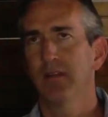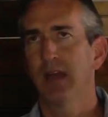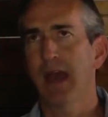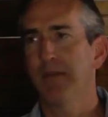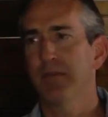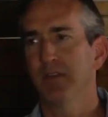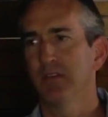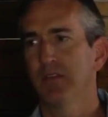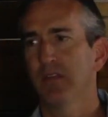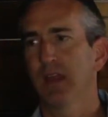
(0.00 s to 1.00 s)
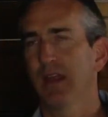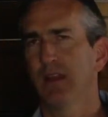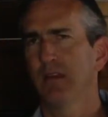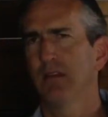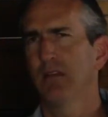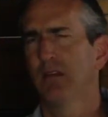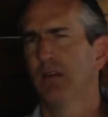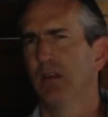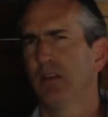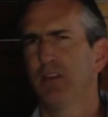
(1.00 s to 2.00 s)
happens and
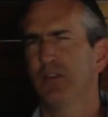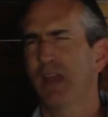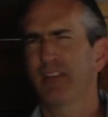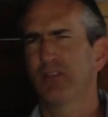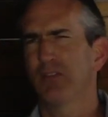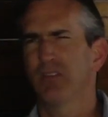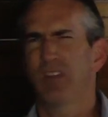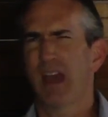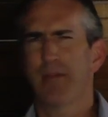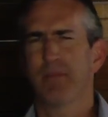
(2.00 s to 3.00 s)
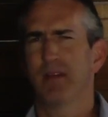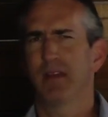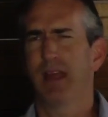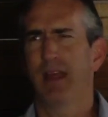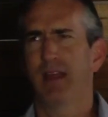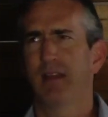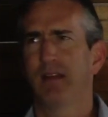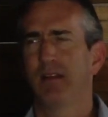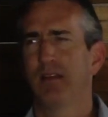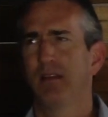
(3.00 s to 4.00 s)
distractions happen,
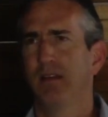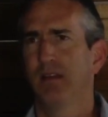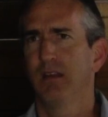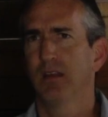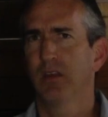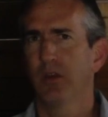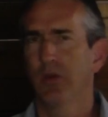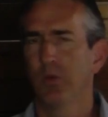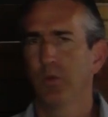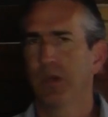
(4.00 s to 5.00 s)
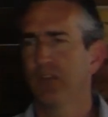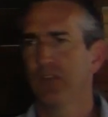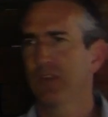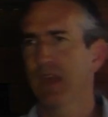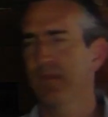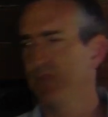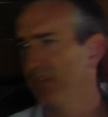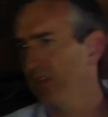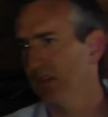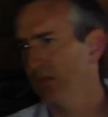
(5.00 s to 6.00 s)
and you know, we can just get
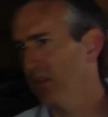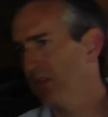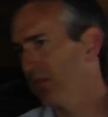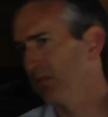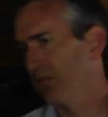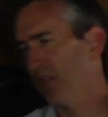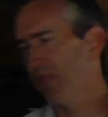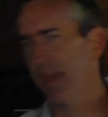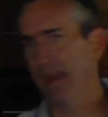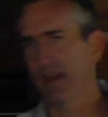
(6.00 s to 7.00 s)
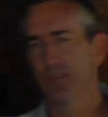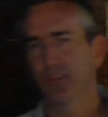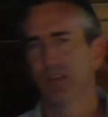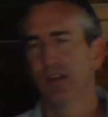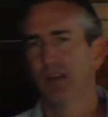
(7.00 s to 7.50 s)
busy with things,